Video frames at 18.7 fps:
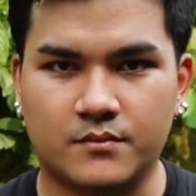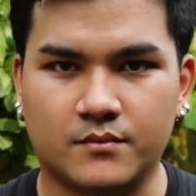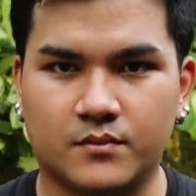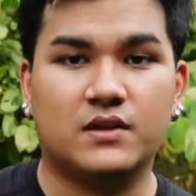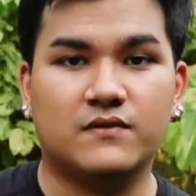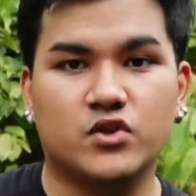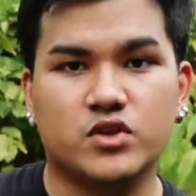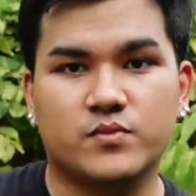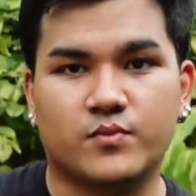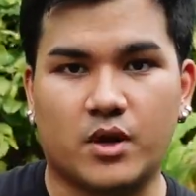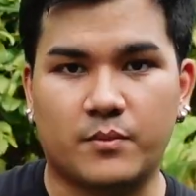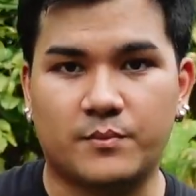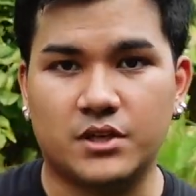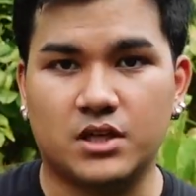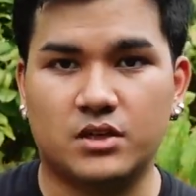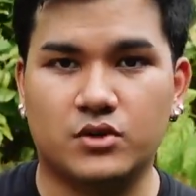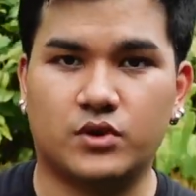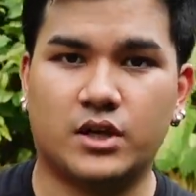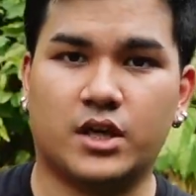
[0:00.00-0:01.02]
If used
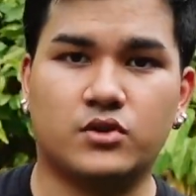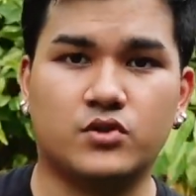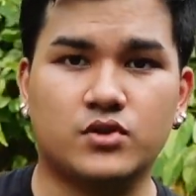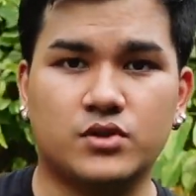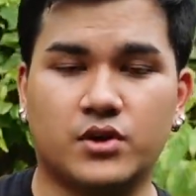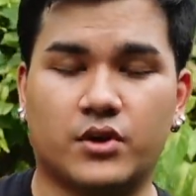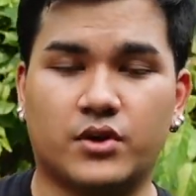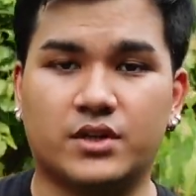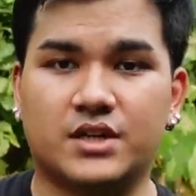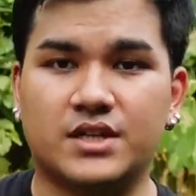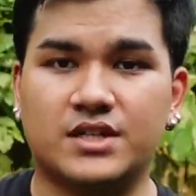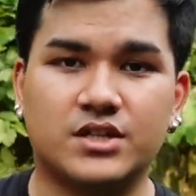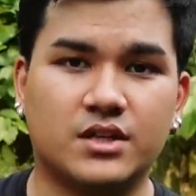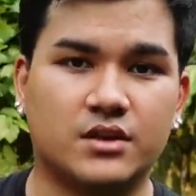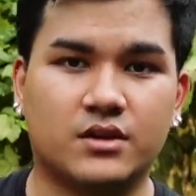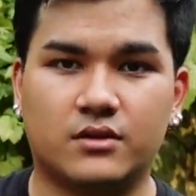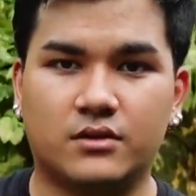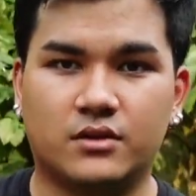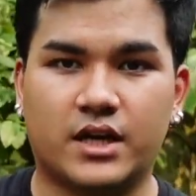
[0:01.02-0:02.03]
properly, you can use your
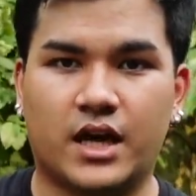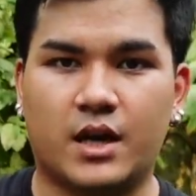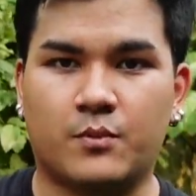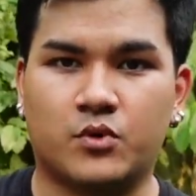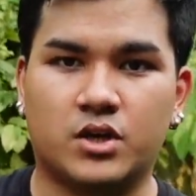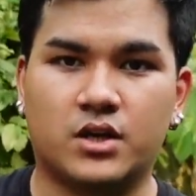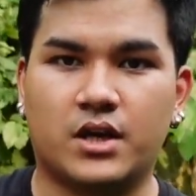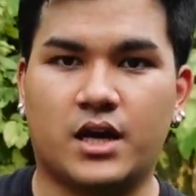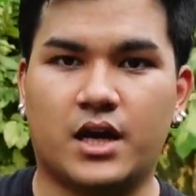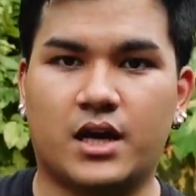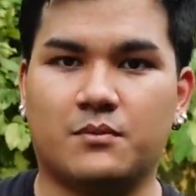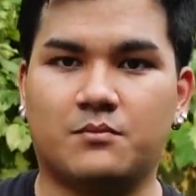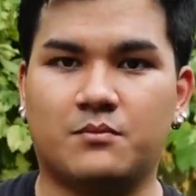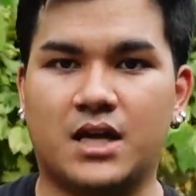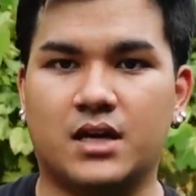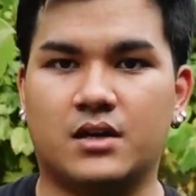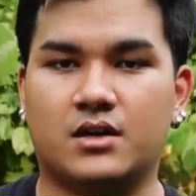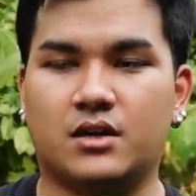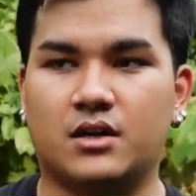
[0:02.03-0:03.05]
digital camera and
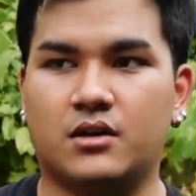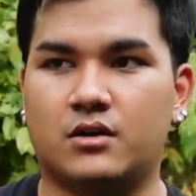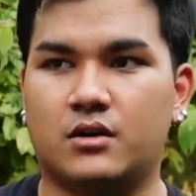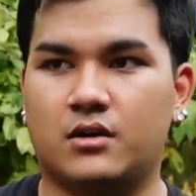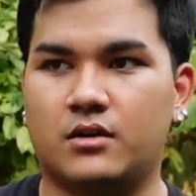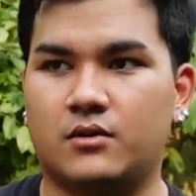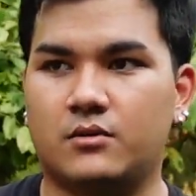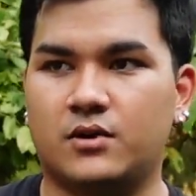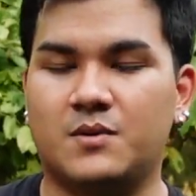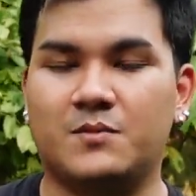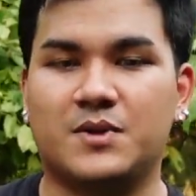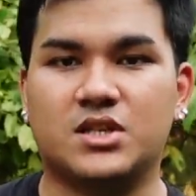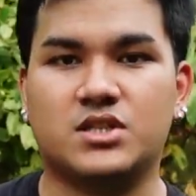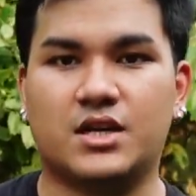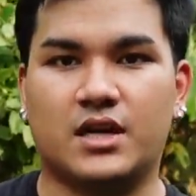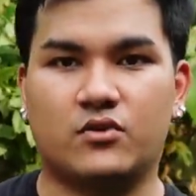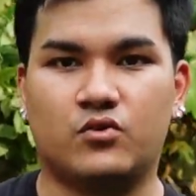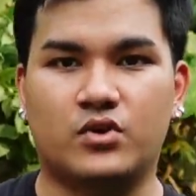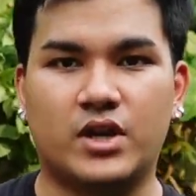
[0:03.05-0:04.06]
make an image
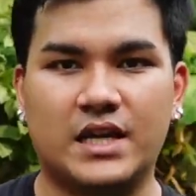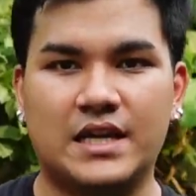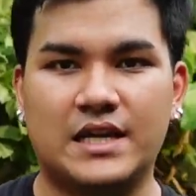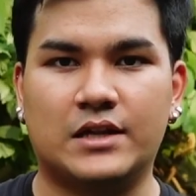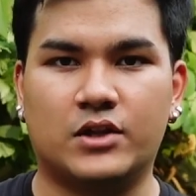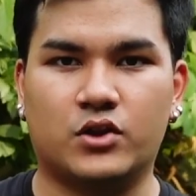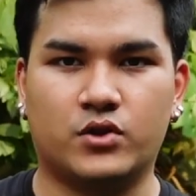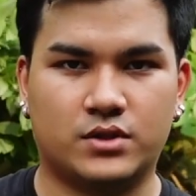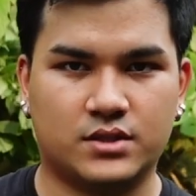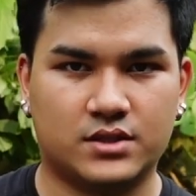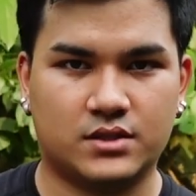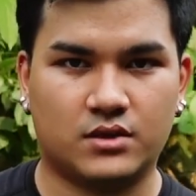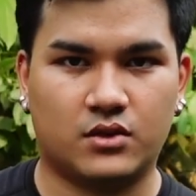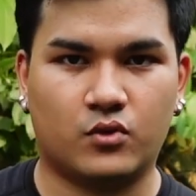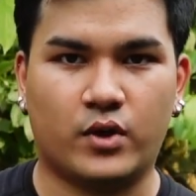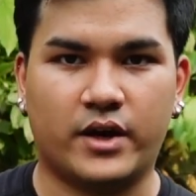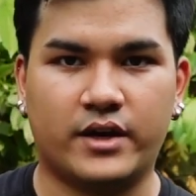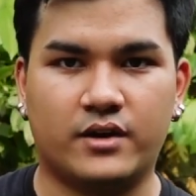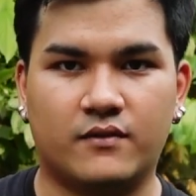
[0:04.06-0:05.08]
that really looks
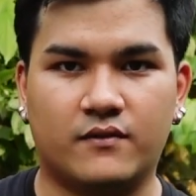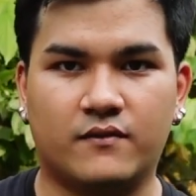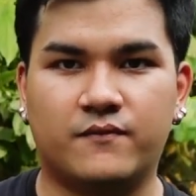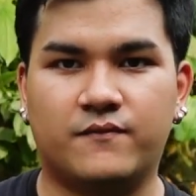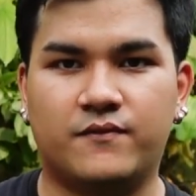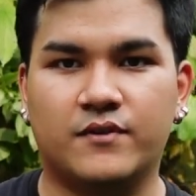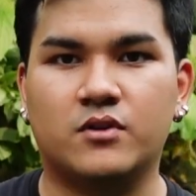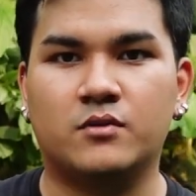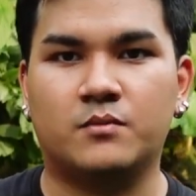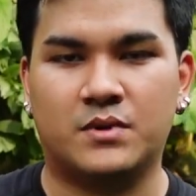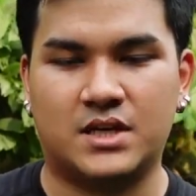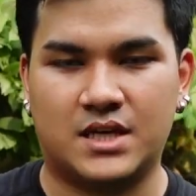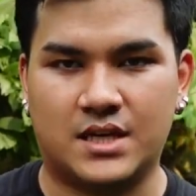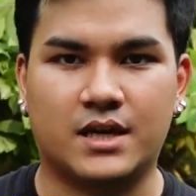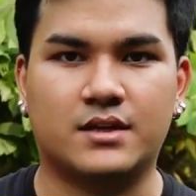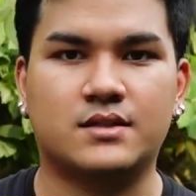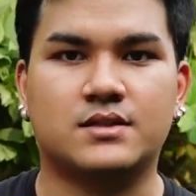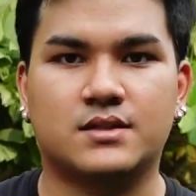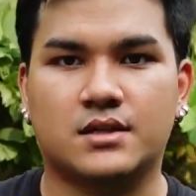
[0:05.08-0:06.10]
quite filmy
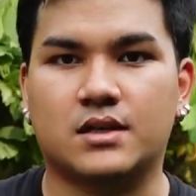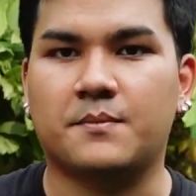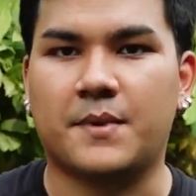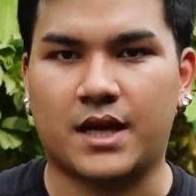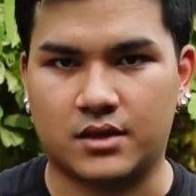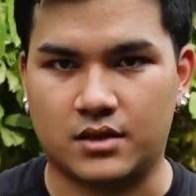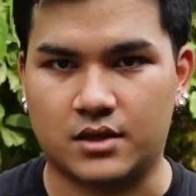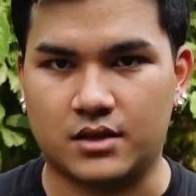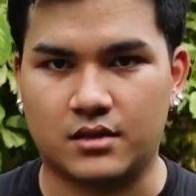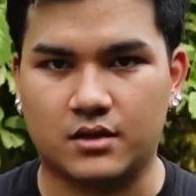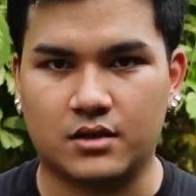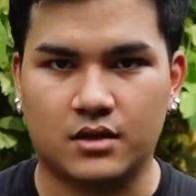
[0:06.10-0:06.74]
and cinematic.